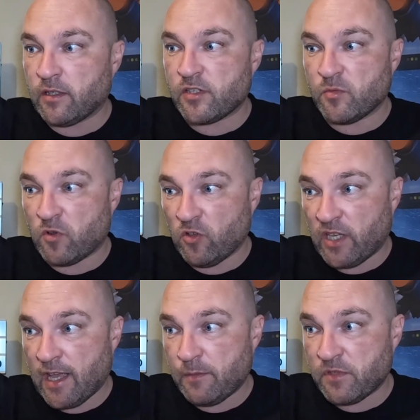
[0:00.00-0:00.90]
There's some good
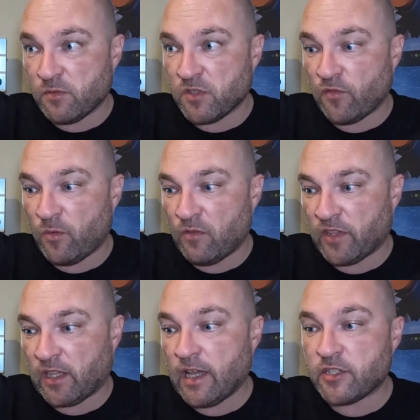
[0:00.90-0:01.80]
games, some stuff I want for
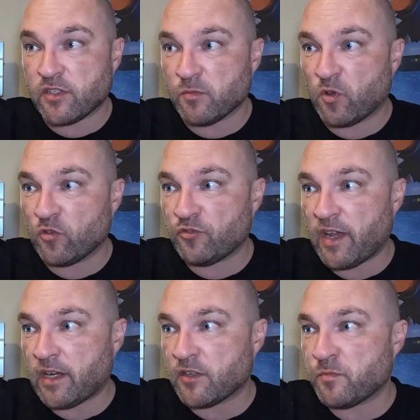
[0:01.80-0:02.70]
the collection, some good
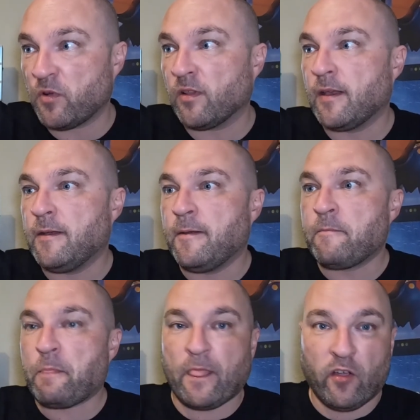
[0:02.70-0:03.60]
traders, but
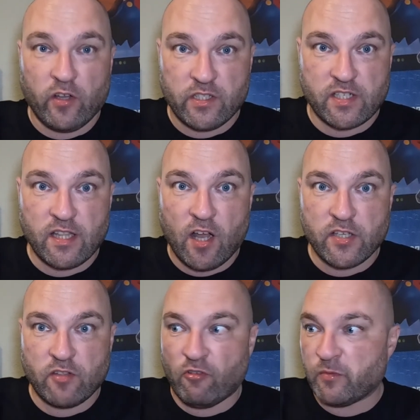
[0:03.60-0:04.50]
I kind of just
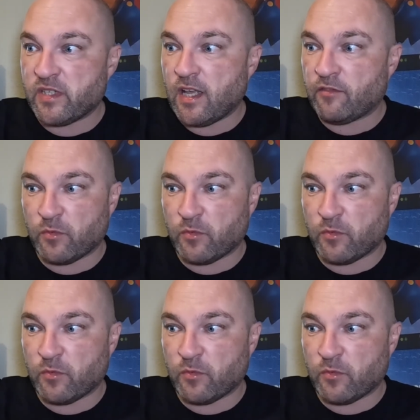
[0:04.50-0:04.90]
lost the run of myself.